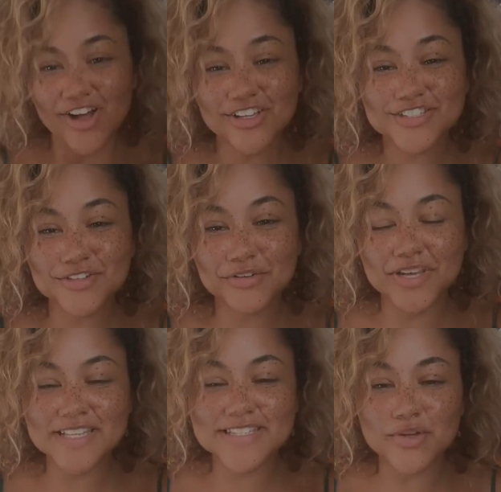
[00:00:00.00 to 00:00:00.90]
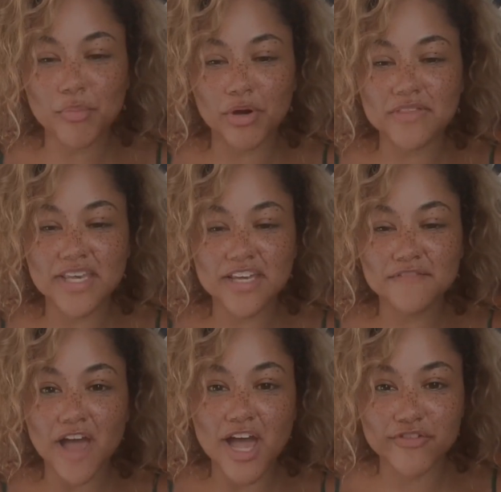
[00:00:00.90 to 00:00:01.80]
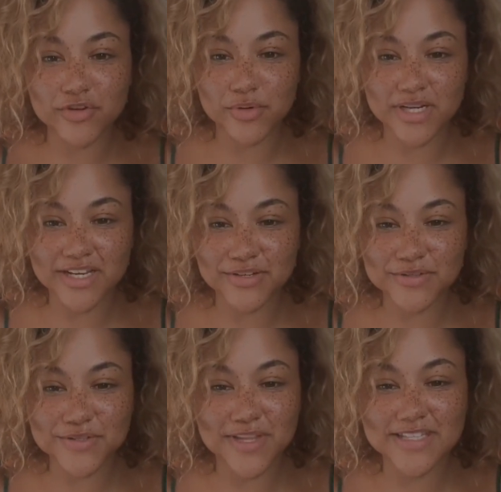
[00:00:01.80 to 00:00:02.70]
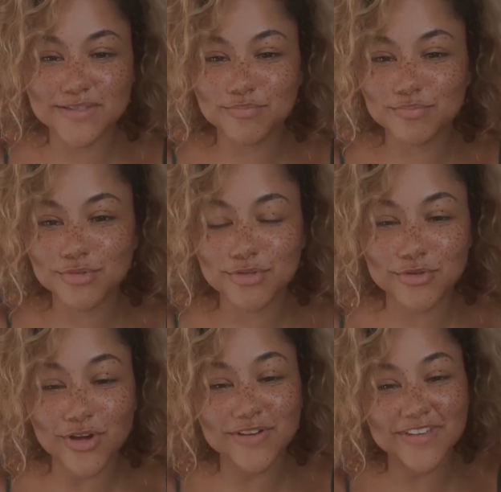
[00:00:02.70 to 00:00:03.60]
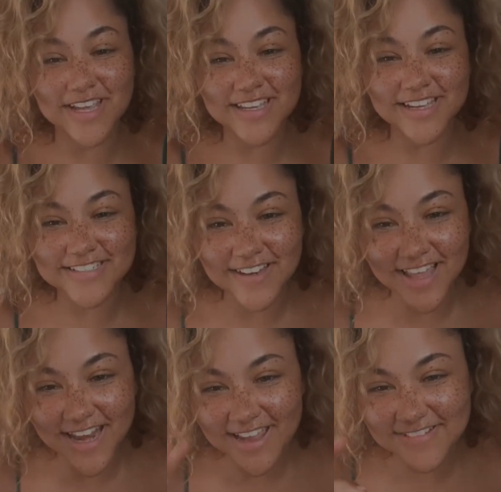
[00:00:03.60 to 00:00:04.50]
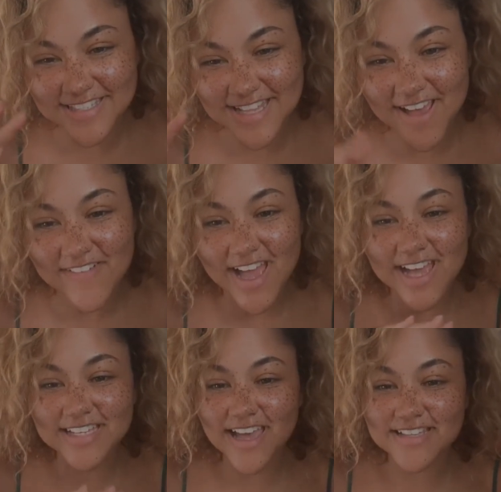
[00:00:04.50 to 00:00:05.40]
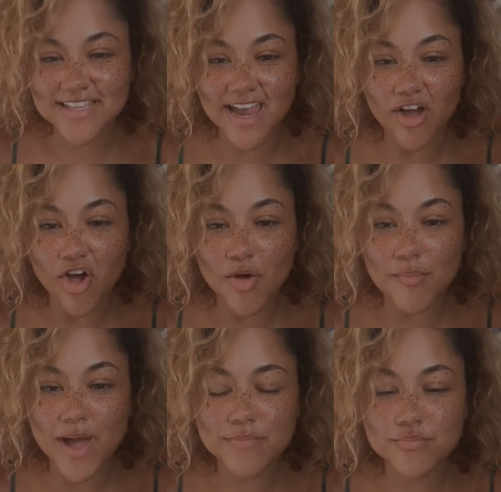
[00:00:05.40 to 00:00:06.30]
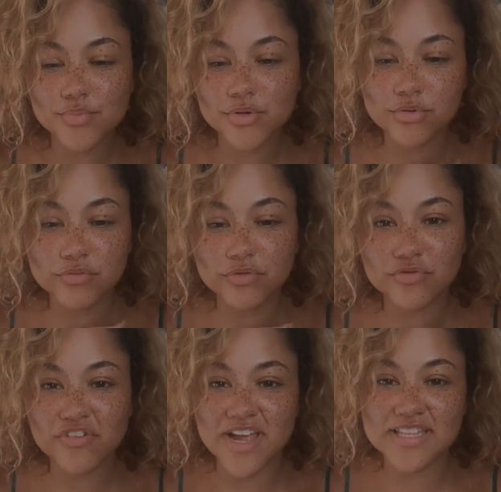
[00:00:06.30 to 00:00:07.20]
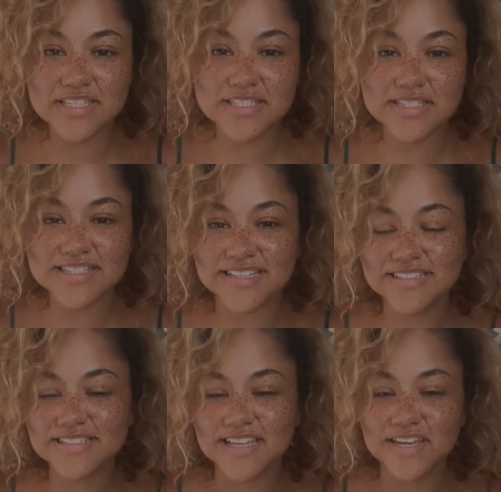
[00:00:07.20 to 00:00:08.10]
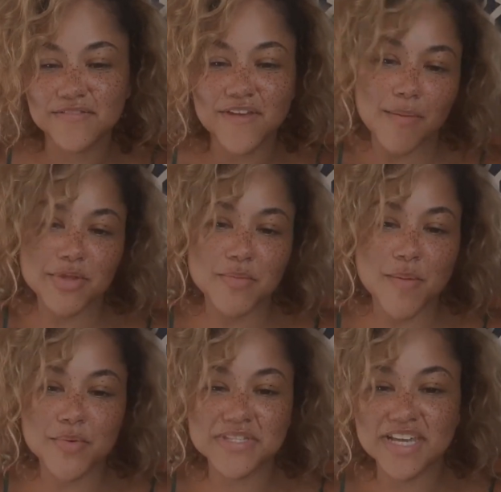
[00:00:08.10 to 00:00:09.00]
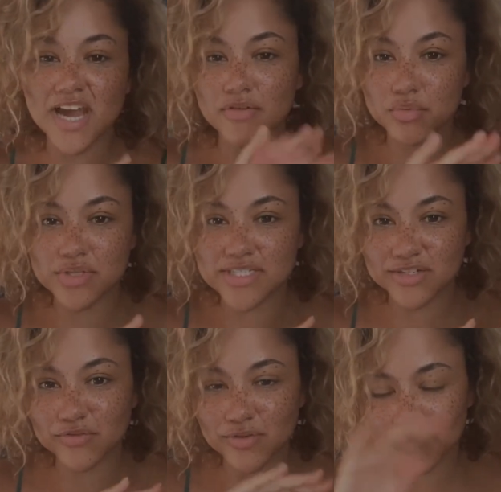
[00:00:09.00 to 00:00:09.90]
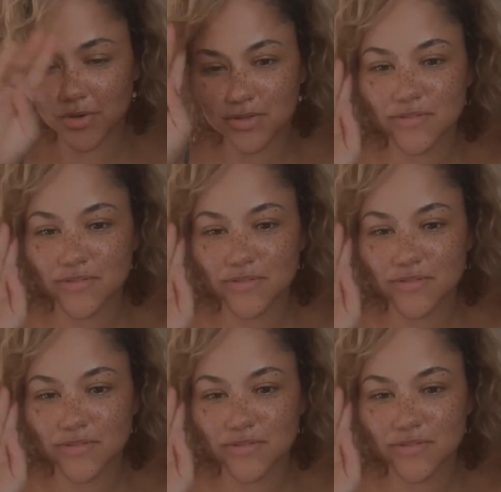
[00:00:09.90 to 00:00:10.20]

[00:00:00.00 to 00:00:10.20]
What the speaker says: Also, it's the birthday of everyone I know, so that's beautiful. Oh, no, yeah, Juliet, hey, what's up? Yeah, it's like all my beautiful friends and like family members, like everyone's in November.